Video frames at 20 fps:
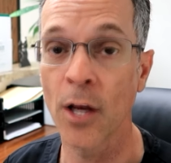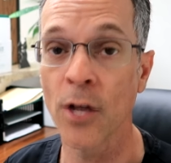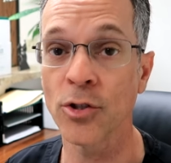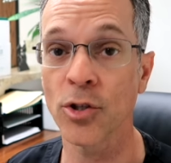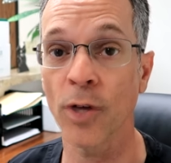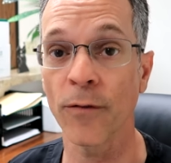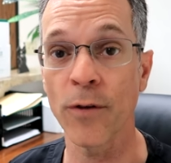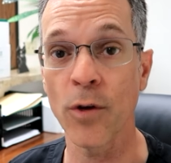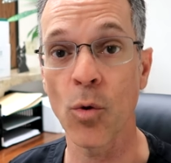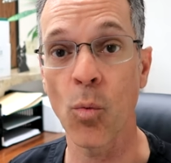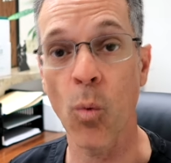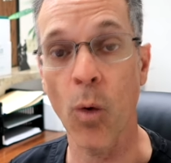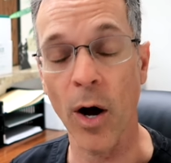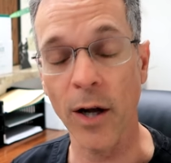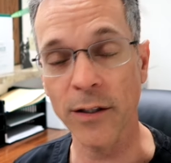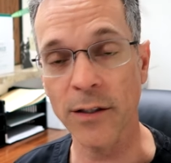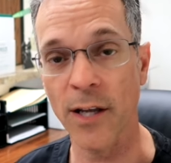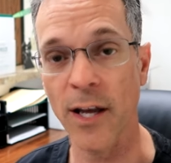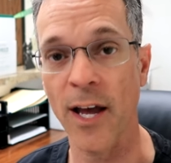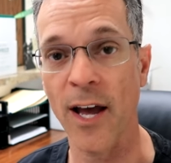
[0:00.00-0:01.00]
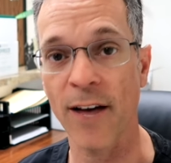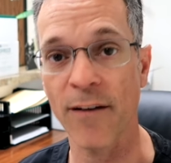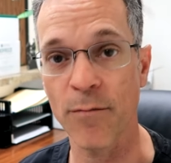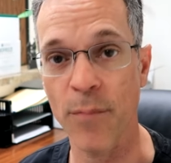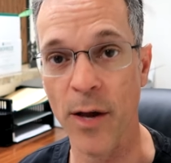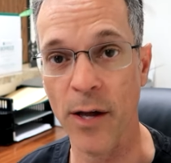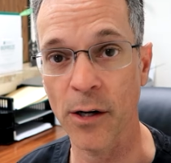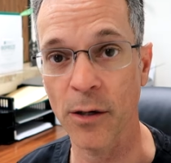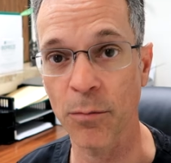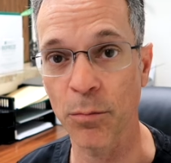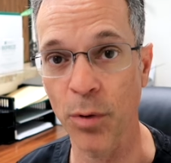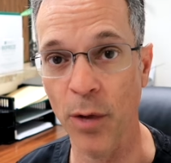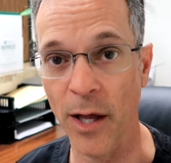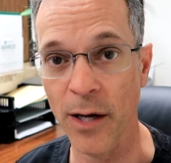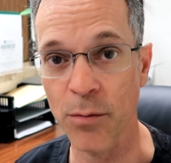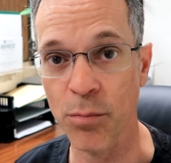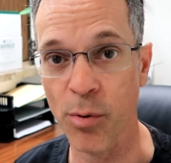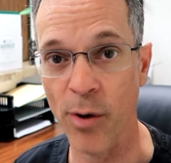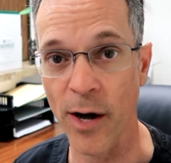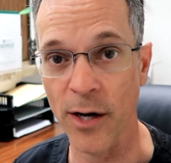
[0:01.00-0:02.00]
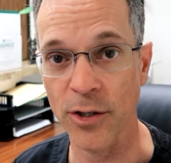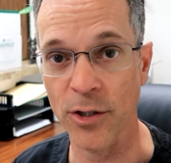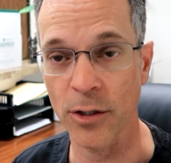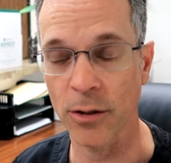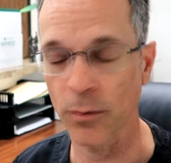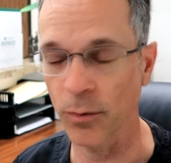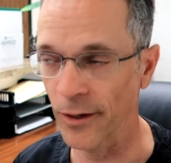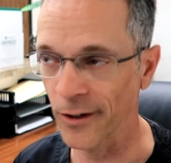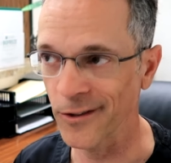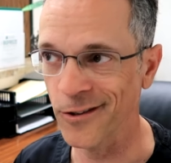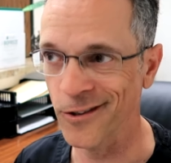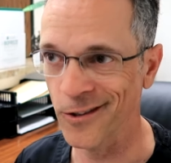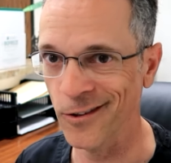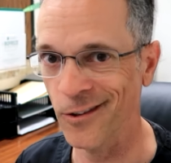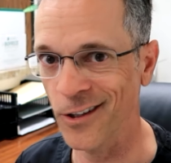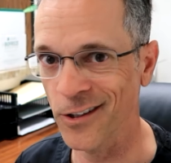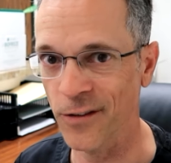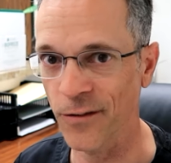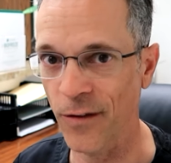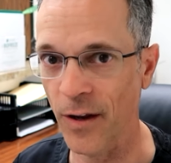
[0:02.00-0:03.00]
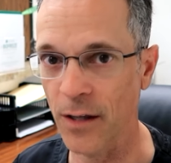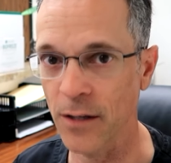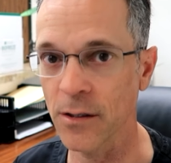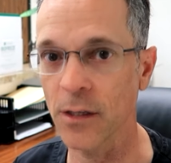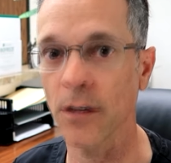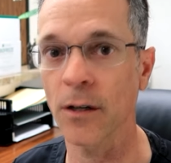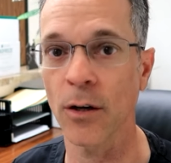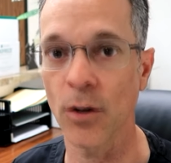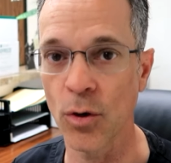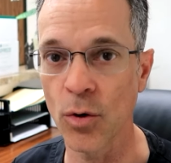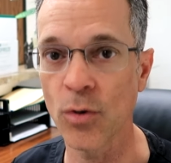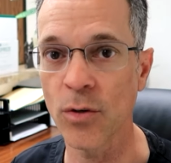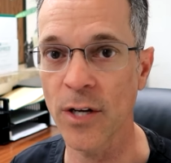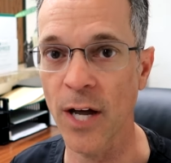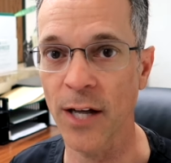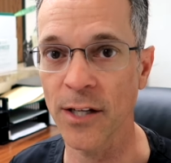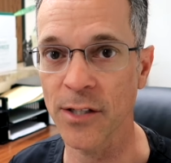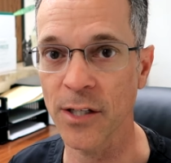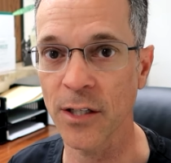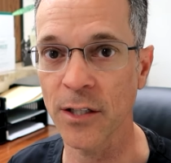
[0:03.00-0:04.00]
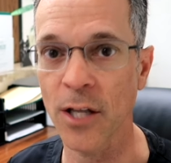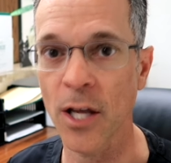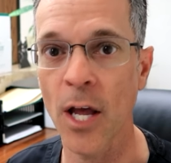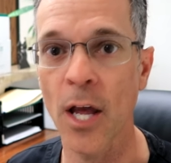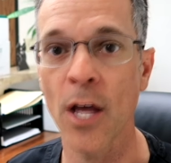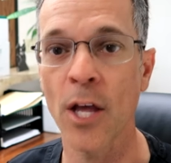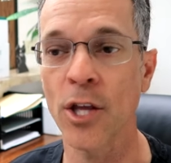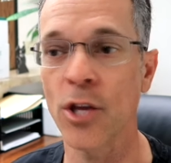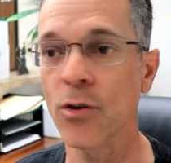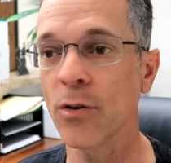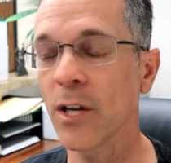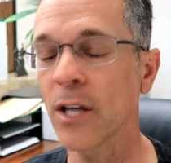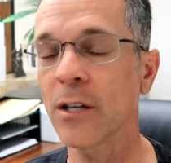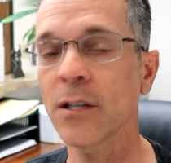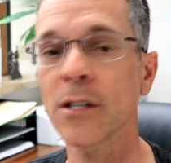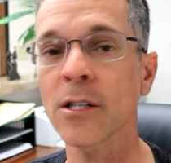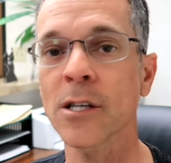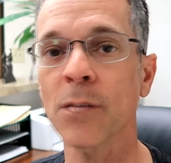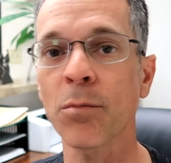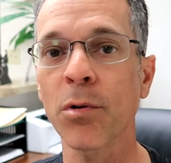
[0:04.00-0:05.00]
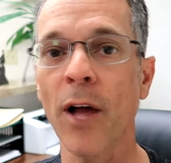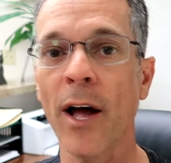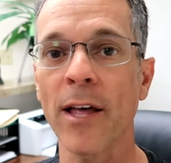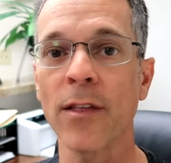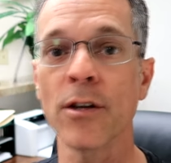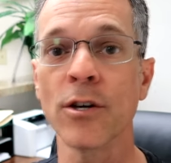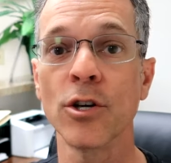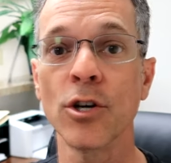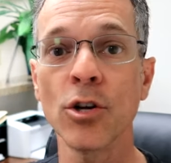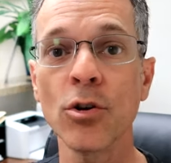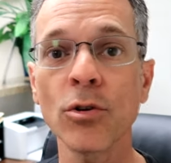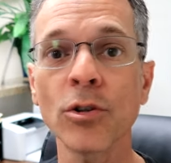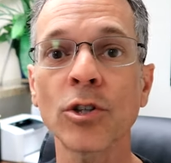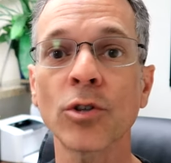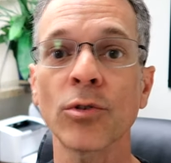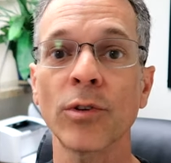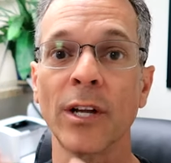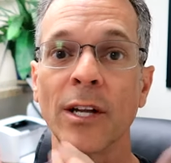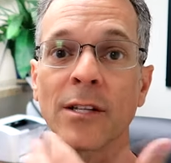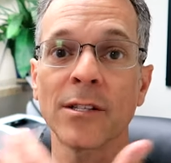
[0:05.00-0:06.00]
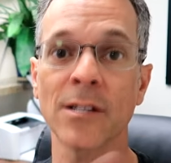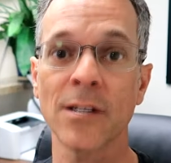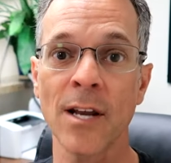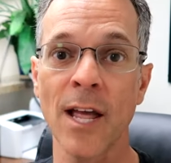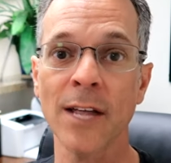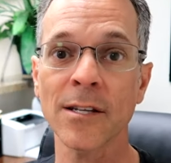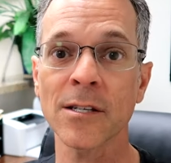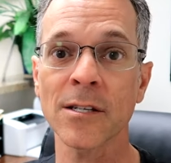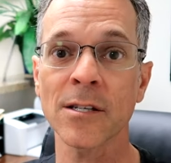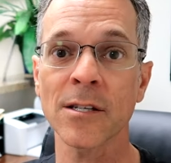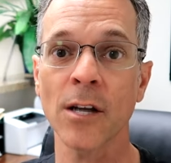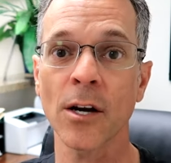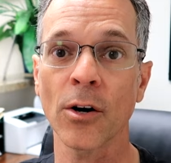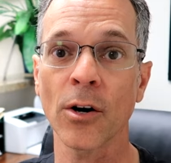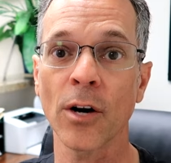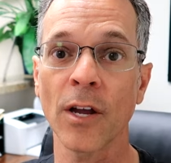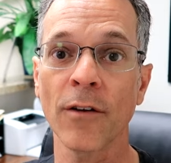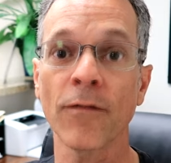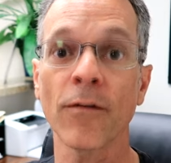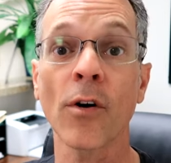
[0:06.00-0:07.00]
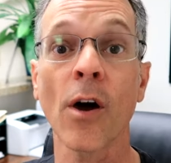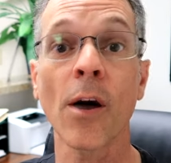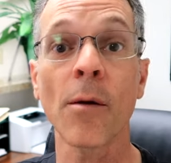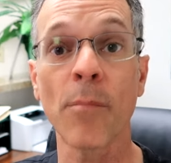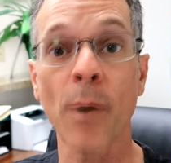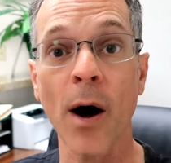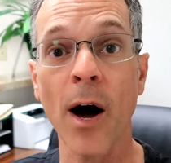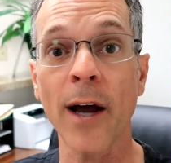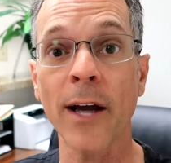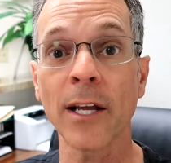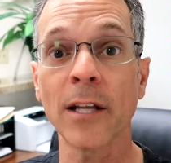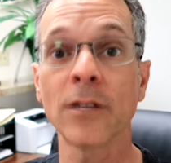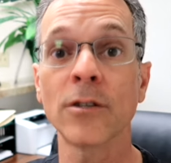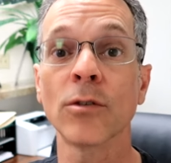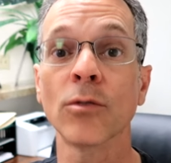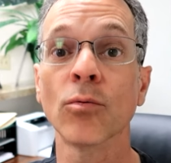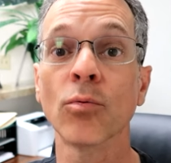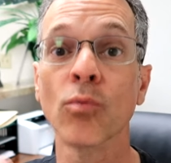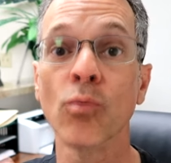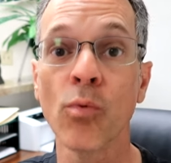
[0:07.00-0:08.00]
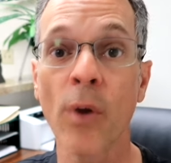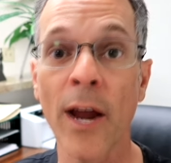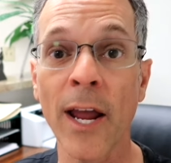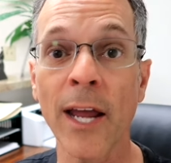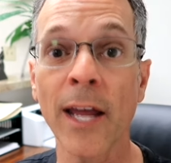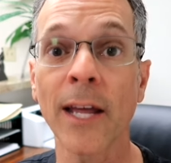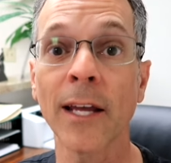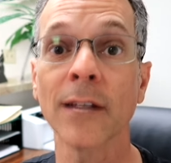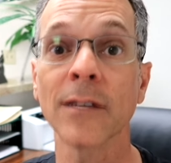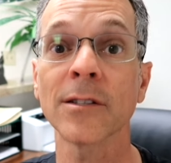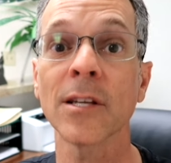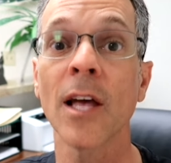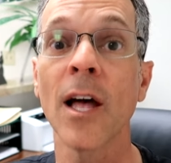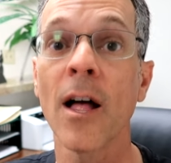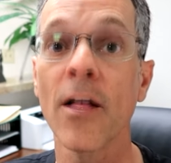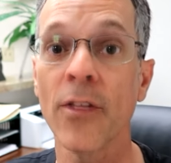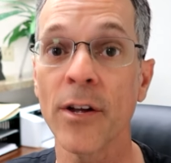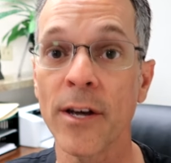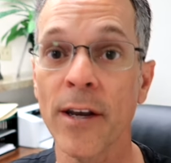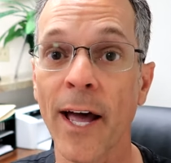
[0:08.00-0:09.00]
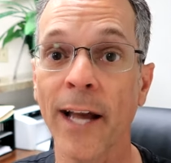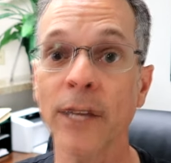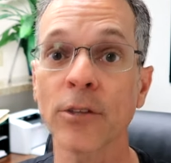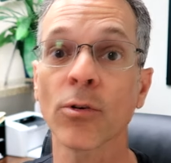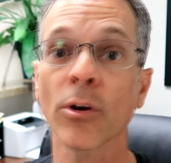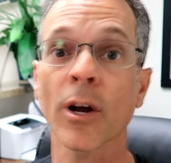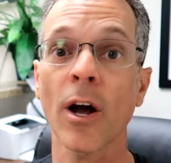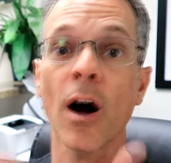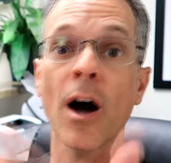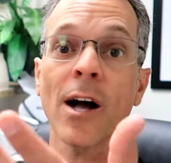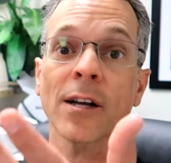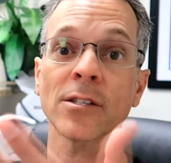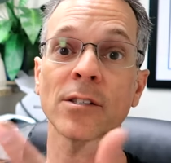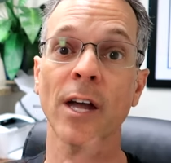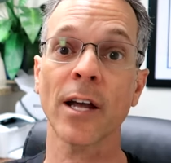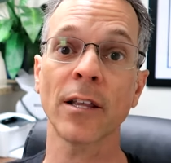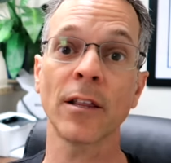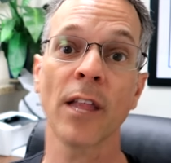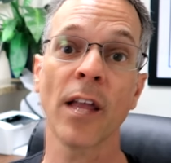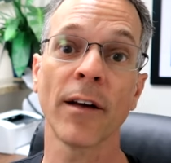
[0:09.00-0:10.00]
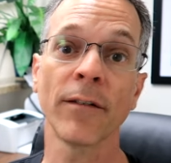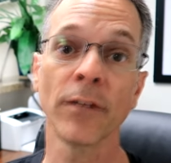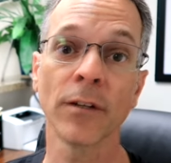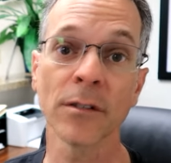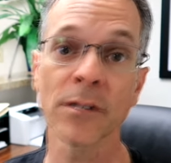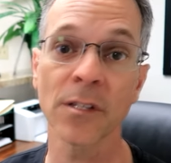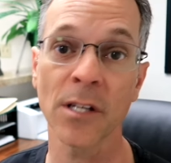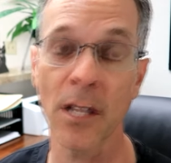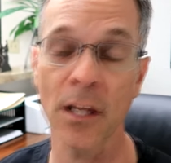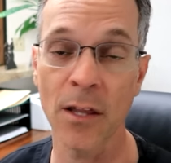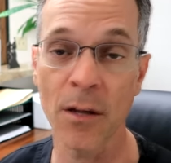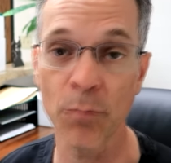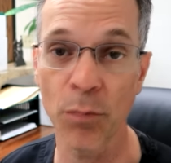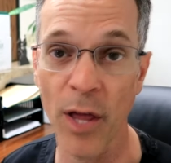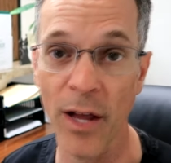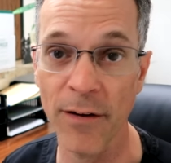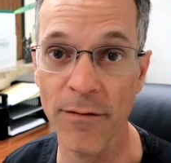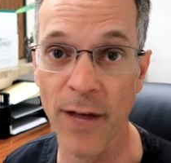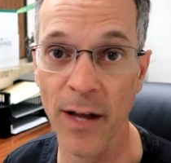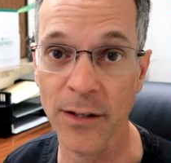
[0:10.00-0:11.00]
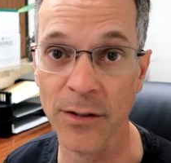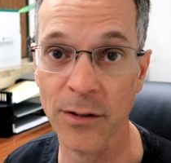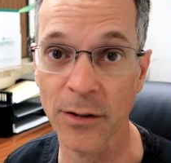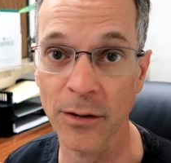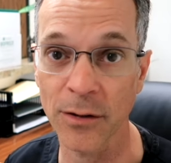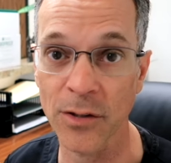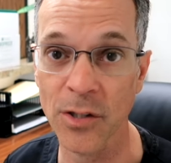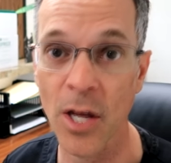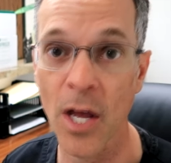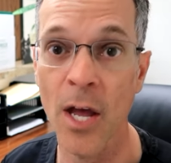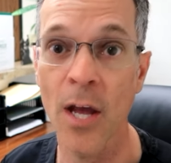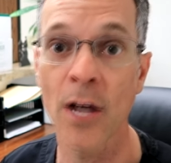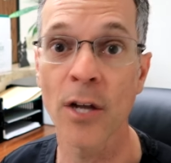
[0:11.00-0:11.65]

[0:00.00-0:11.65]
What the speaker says: So if you want to have better blood pressure, which, let's face it, who doesn't, you need to supply the nutrients necessary for our body to raise the nitric oxide levels in the blood vessels.